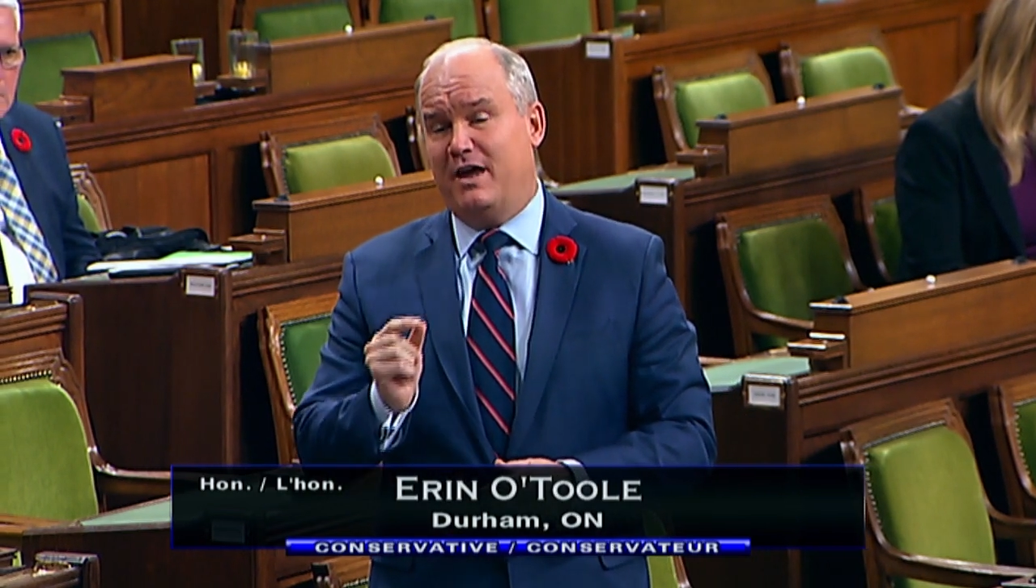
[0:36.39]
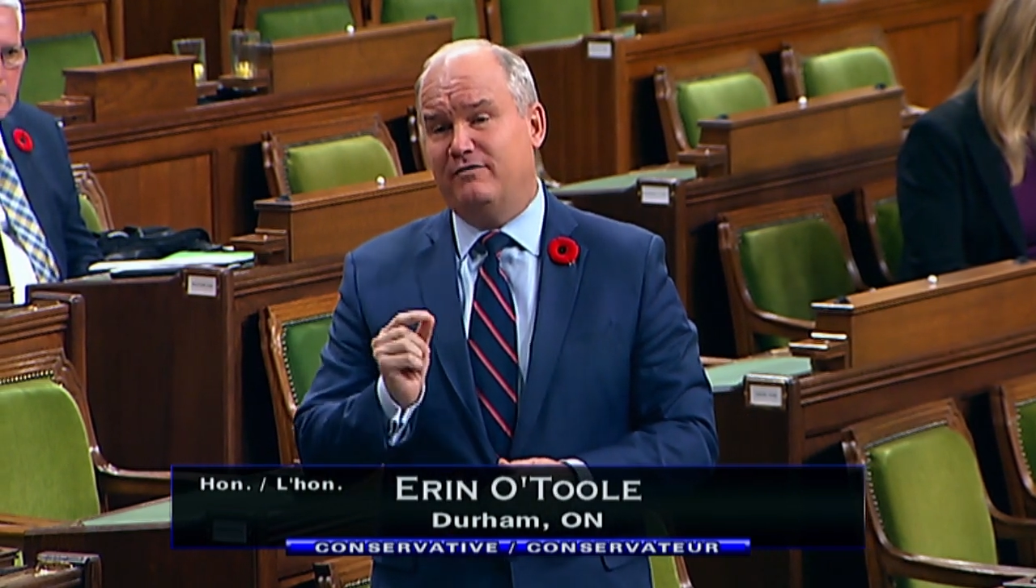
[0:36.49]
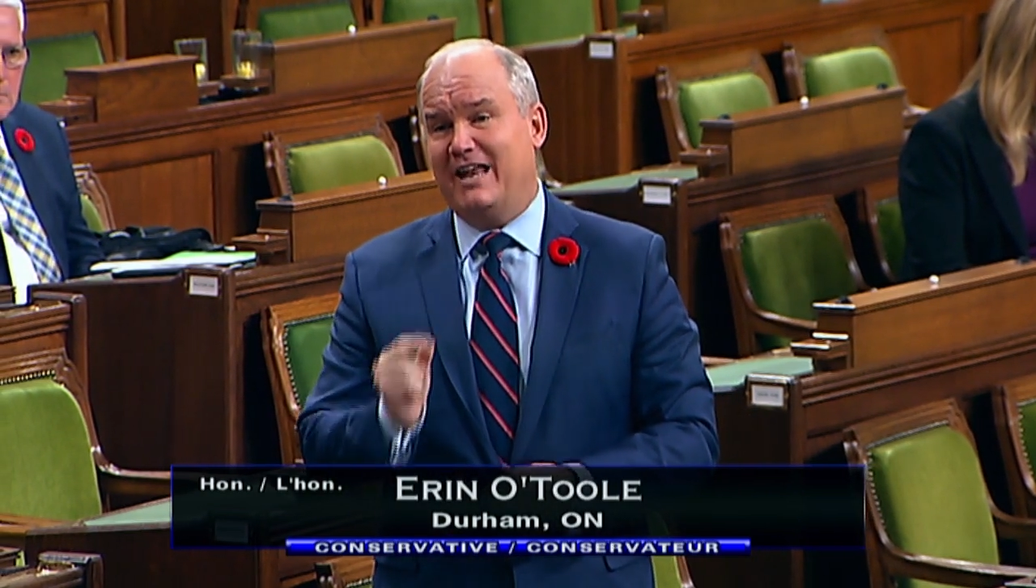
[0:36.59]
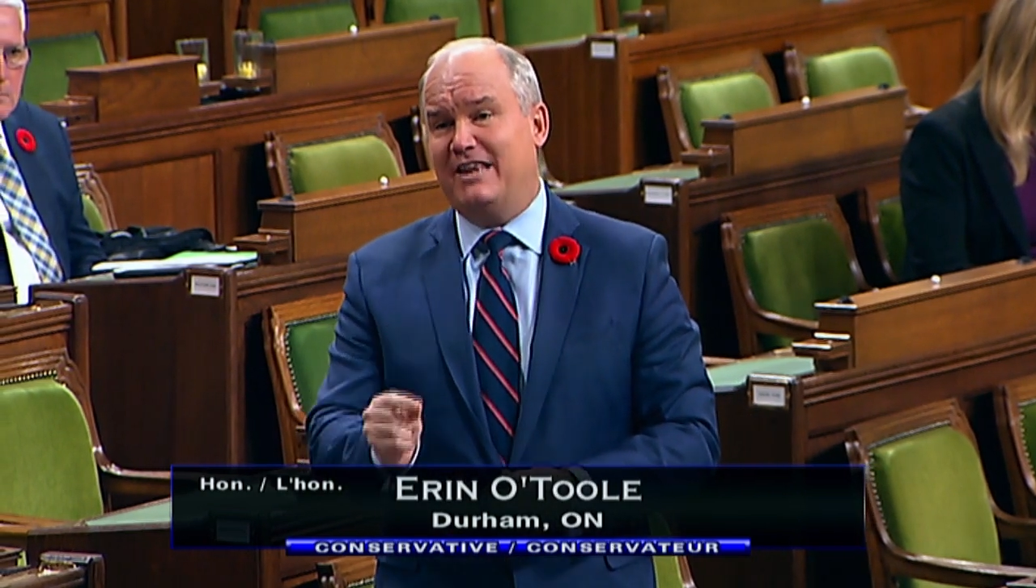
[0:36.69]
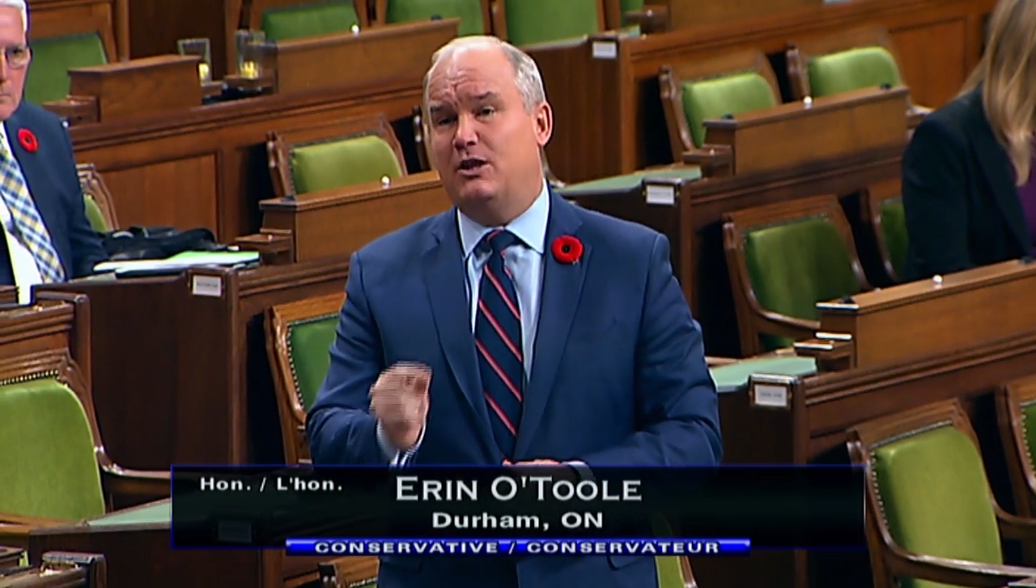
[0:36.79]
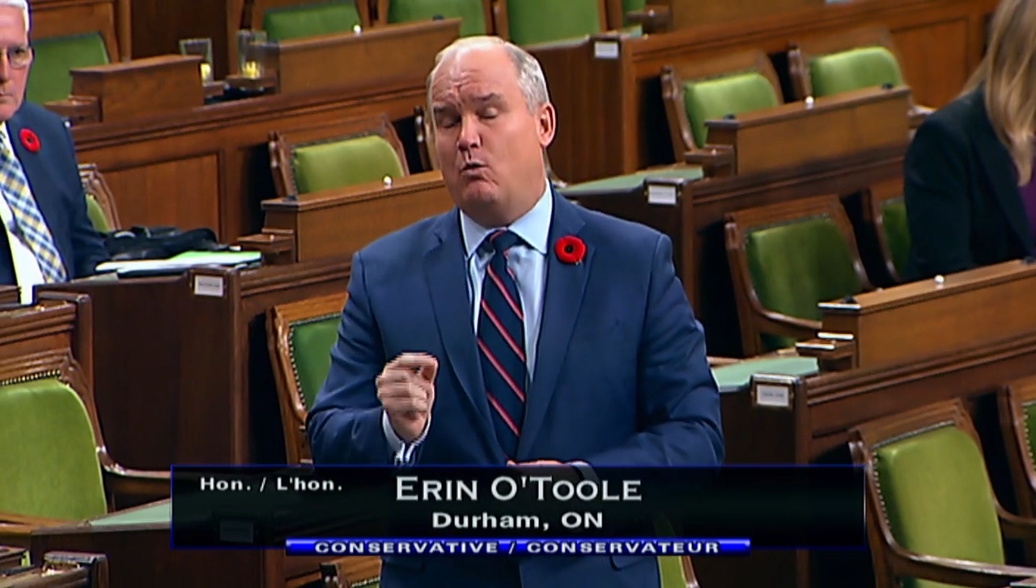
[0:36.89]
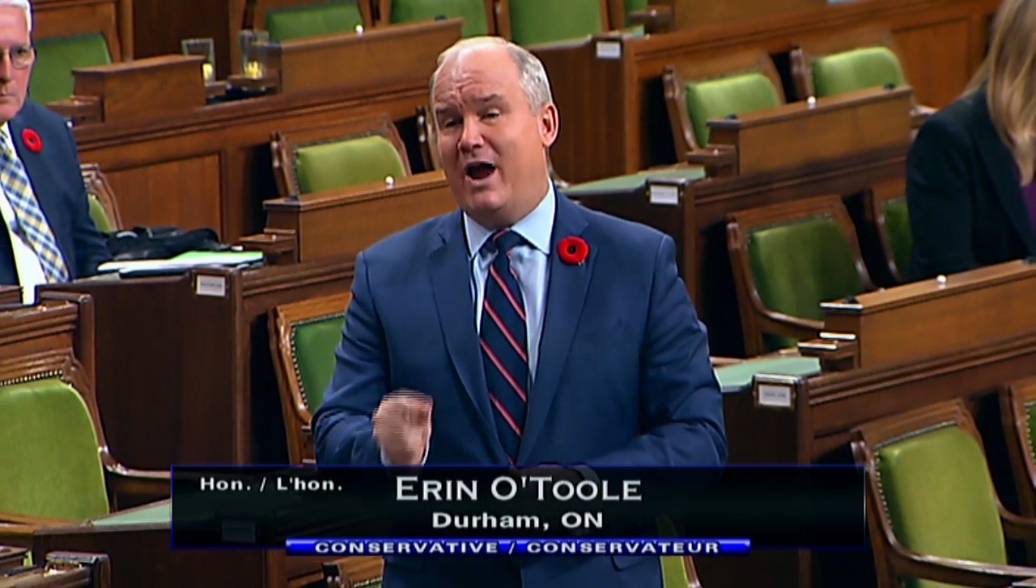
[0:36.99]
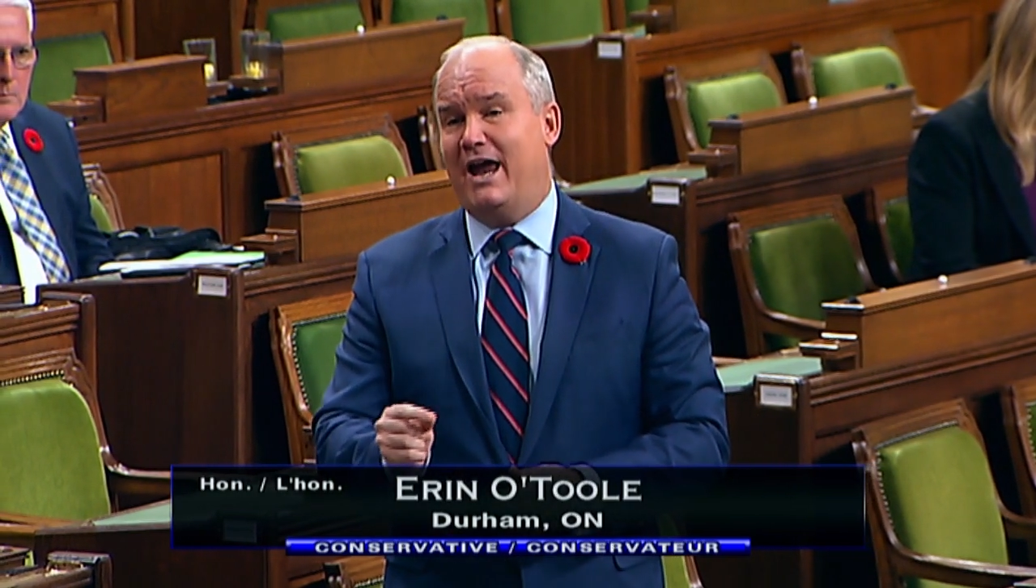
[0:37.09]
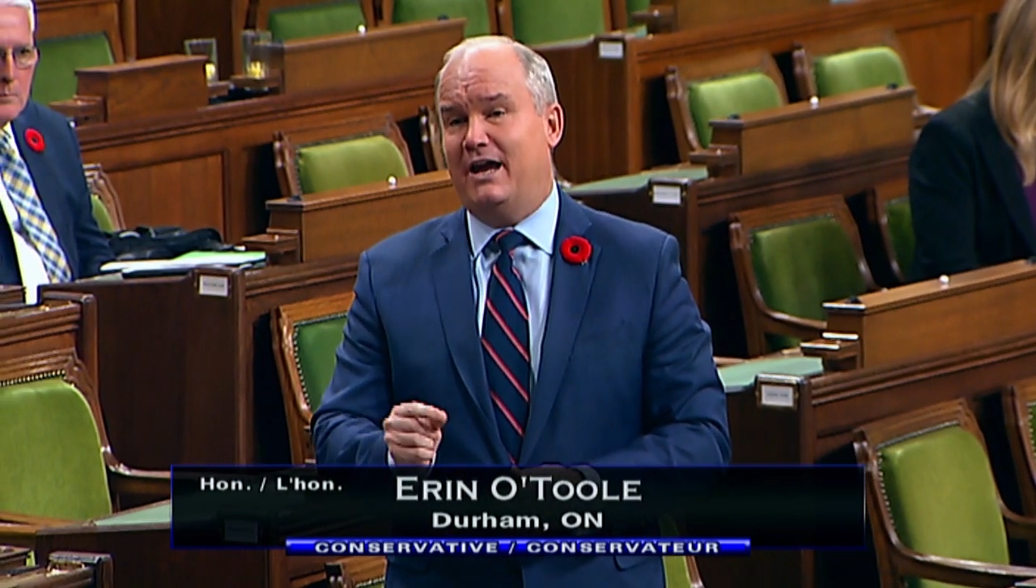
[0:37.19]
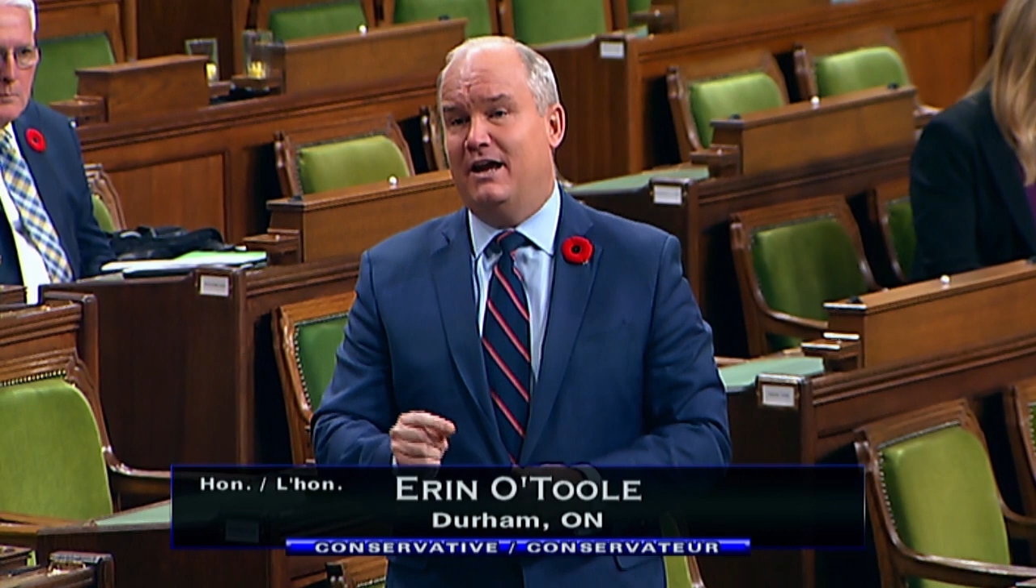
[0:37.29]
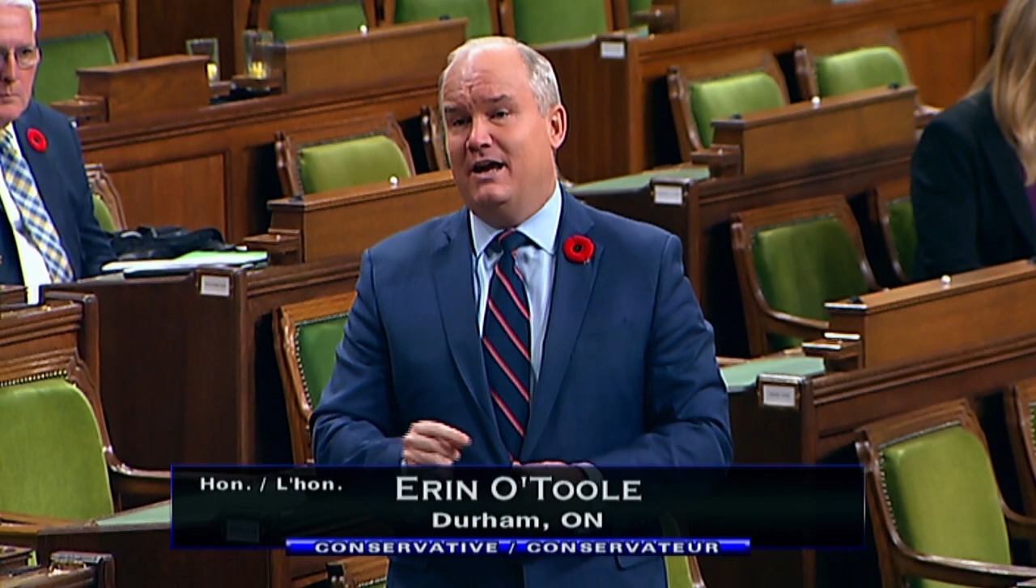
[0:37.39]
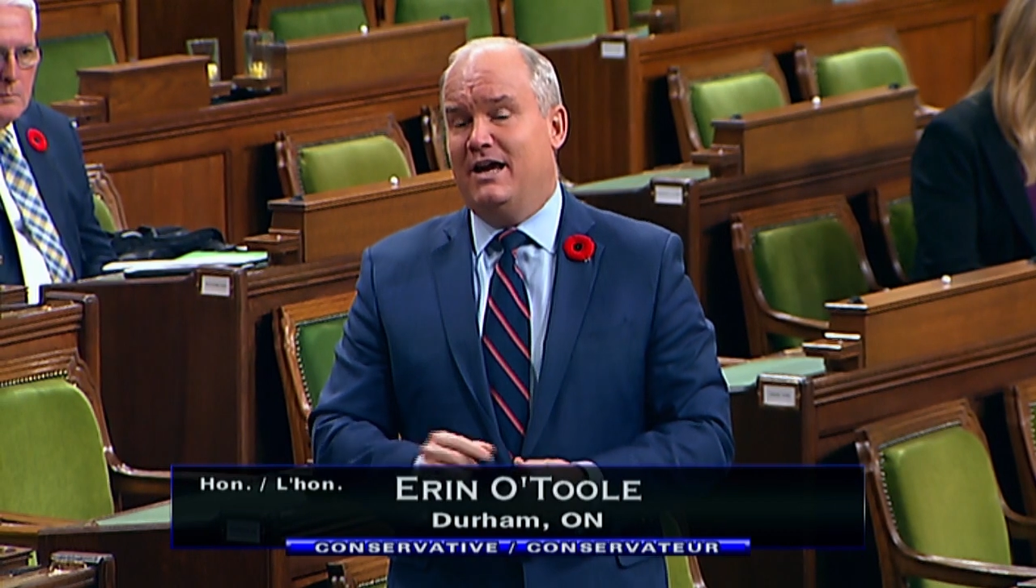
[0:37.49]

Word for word: They've led the way.